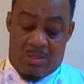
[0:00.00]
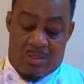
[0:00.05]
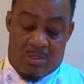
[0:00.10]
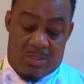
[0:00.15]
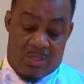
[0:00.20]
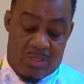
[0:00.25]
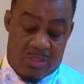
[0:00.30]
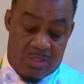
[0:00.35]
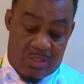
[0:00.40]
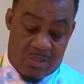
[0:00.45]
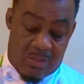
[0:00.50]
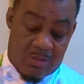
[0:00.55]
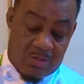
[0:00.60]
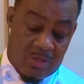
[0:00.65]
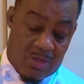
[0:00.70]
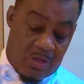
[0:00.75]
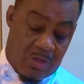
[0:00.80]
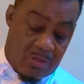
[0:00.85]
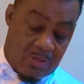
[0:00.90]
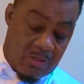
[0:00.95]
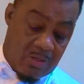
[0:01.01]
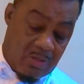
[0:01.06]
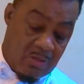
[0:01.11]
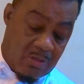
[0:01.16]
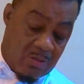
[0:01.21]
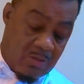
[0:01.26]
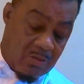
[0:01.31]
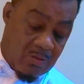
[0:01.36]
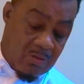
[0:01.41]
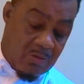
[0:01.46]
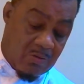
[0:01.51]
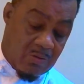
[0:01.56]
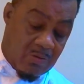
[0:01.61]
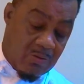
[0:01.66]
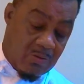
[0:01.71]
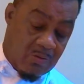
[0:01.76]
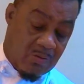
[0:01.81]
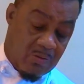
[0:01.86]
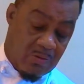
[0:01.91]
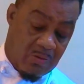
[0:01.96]
Seasoning salt,
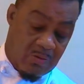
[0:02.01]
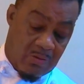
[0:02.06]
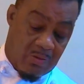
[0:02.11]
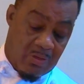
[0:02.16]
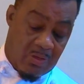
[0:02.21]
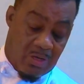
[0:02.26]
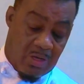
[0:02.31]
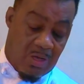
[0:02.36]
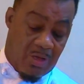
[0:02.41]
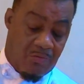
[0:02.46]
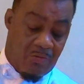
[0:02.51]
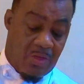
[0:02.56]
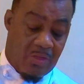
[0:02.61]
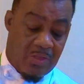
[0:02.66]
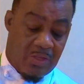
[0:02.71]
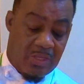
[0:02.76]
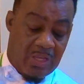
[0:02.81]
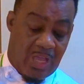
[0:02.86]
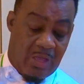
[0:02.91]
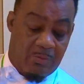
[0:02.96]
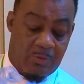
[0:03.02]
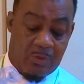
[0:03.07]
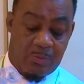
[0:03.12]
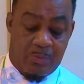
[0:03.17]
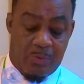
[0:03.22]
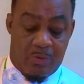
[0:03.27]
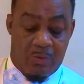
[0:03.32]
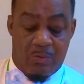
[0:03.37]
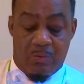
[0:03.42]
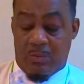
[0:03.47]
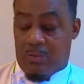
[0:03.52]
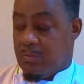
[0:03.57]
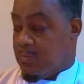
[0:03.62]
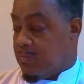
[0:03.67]
another tablespoon.